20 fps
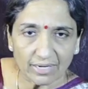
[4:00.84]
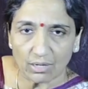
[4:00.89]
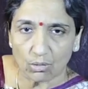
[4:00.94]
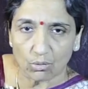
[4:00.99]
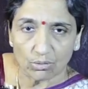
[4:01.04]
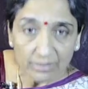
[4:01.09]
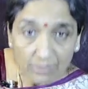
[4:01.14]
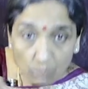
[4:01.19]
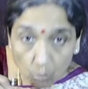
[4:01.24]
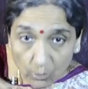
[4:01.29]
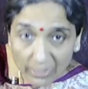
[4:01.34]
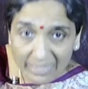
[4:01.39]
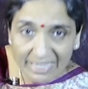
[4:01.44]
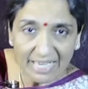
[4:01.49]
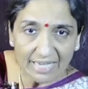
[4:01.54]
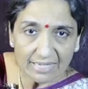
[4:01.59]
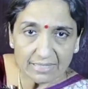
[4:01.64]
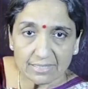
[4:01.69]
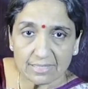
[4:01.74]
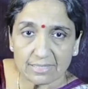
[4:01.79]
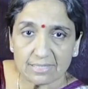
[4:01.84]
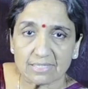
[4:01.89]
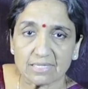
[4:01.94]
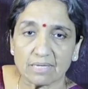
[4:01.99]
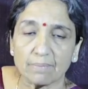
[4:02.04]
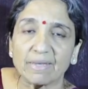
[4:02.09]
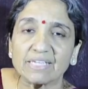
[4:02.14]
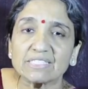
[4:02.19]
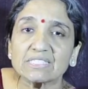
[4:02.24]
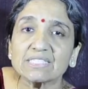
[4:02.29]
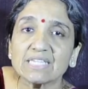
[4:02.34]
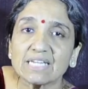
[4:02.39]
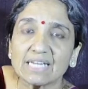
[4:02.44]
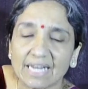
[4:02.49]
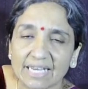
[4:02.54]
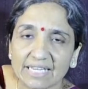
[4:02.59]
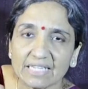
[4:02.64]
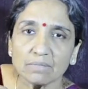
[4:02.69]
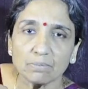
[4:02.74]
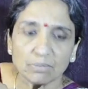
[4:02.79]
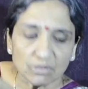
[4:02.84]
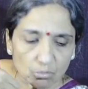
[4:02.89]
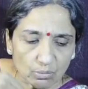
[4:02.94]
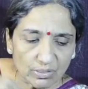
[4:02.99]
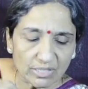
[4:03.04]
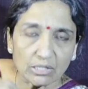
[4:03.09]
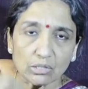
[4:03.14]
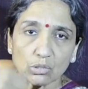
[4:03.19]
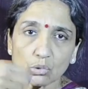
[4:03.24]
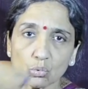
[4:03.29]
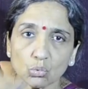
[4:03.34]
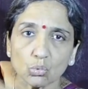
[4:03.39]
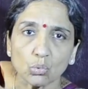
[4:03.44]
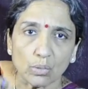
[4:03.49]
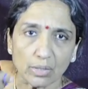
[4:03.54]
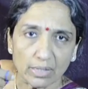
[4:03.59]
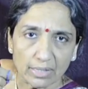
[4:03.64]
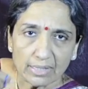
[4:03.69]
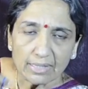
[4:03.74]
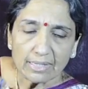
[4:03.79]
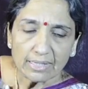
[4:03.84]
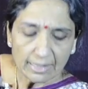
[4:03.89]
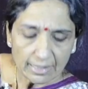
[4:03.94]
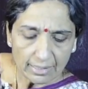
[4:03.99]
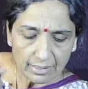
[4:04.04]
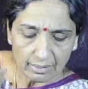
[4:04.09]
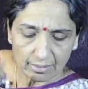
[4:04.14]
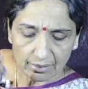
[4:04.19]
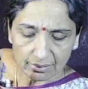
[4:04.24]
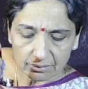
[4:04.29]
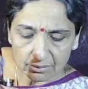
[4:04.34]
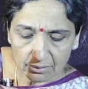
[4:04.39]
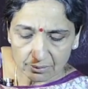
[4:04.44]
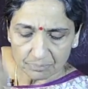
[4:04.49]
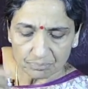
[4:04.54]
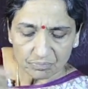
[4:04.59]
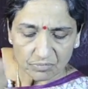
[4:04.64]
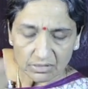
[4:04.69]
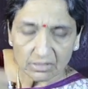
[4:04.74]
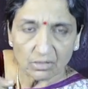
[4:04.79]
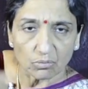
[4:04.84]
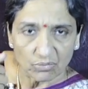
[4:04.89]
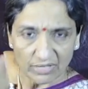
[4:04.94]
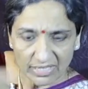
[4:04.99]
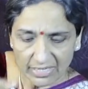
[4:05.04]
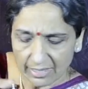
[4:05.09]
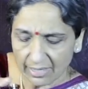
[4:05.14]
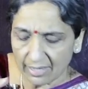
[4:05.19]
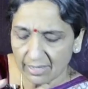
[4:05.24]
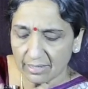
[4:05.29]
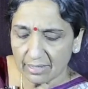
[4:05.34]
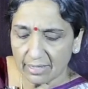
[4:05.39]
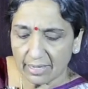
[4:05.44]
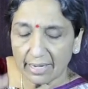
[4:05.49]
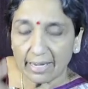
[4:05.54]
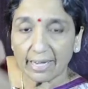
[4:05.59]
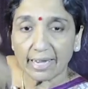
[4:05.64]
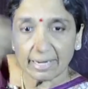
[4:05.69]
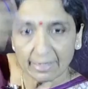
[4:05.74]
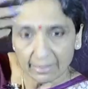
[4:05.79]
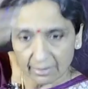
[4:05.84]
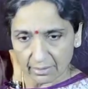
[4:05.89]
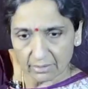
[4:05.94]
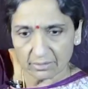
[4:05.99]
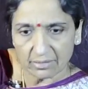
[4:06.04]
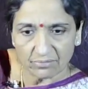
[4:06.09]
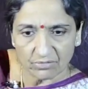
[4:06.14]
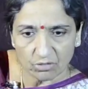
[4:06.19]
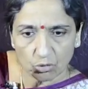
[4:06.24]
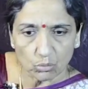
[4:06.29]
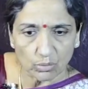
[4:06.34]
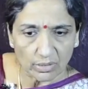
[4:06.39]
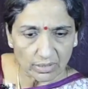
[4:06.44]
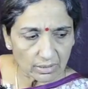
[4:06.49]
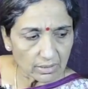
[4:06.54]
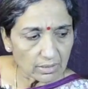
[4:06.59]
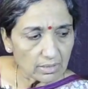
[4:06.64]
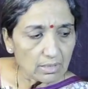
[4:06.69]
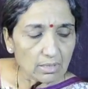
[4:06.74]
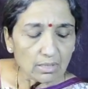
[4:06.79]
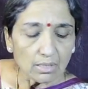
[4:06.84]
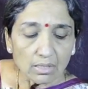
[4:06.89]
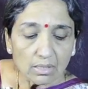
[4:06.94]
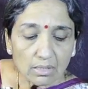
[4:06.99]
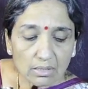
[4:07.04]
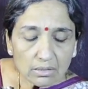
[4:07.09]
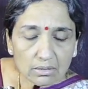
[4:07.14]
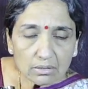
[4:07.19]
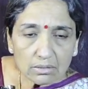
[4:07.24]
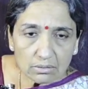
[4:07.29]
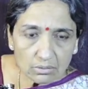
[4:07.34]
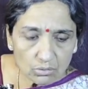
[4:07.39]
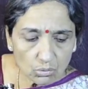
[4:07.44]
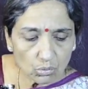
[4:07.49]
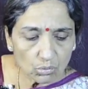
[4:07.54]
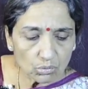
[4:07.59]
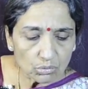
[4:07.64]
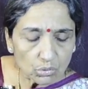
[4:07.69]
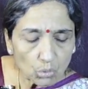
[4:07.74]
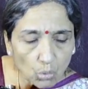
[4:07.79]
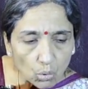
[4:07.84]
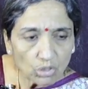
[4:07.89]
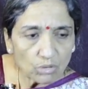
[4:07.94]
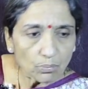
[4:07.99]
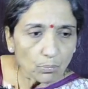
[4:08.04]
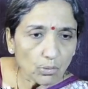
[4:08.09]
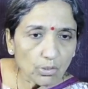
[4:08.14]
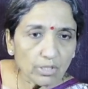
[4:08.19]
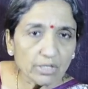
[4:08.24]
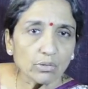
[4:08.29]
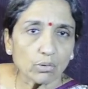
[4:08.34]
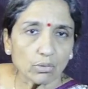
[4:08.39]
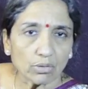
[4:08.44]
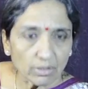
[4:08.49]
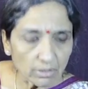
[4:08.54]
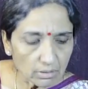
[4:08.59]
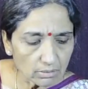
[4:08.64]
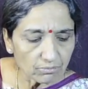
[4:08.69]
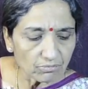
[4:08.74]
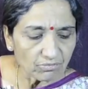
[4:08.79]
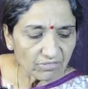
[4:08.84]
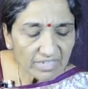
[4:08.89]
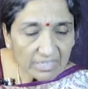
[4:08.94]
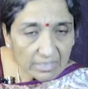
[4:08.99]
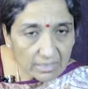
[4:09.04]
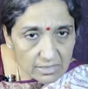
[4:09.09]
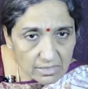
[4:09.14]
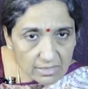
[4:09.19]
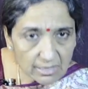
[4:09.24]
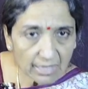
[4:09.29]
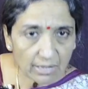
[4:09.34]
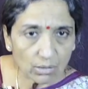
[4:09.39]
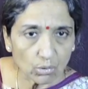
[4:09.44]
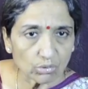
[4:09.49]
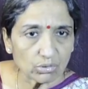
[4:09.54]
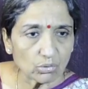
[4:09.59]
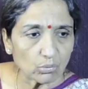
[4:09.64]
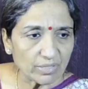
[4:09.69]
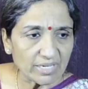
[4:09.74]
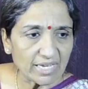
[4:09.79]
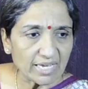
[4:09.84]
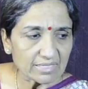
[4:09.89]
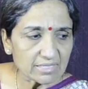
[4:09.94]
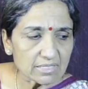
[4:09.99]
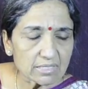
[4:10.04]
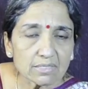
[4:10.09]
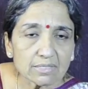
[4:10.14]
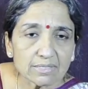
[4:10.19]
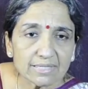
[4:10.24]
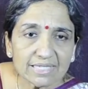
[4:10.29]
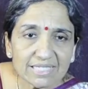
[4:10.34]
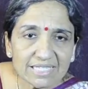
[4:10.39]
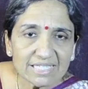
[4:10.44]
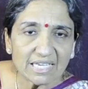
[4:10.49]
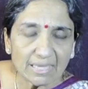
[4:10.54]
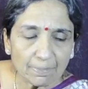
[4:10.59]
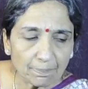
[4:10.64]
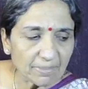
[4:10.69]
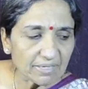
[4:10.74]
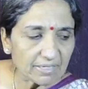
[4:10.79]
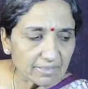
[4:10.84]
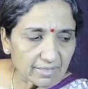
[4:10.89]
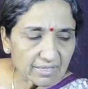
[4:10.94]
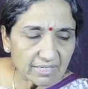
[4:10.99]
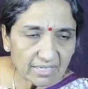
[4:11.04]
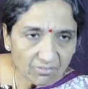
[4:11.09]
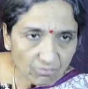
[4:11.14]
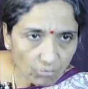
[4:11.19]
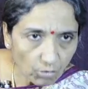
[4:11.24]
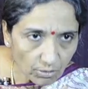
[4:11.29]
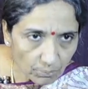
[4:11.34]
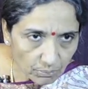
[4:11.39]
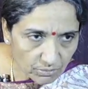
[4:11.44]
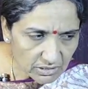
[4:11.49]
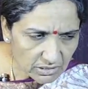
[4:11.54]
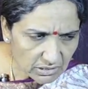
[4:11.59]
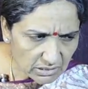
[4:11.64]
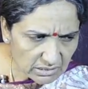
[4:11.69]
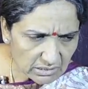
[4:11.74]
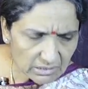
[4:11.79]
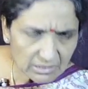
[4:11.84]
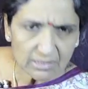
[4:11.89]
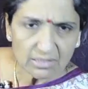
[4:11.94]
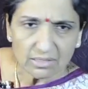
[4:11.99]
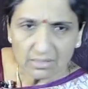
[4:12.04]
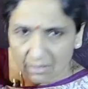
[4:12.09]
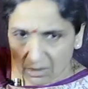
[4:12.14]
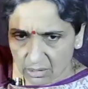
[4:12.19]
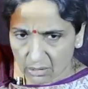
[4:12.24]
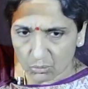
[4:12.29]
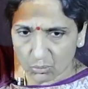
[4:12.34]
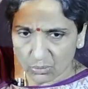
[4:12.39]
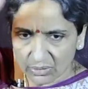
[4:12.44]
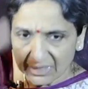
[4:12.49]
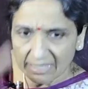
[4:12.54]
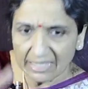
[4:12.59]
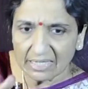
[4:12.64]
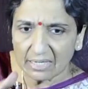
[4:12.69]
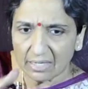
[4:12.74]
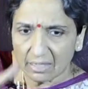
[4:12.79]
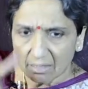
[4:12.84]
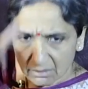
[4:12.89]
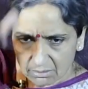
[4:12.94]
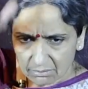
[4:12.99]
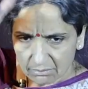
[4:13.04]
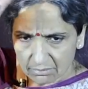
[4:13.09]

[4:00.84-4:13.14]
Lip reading: along the y-axis. Imagine a line between you, the veena and the viewer. So, don't pull your fingers along the y-axis. Just keep it in the default position. Just a vertical,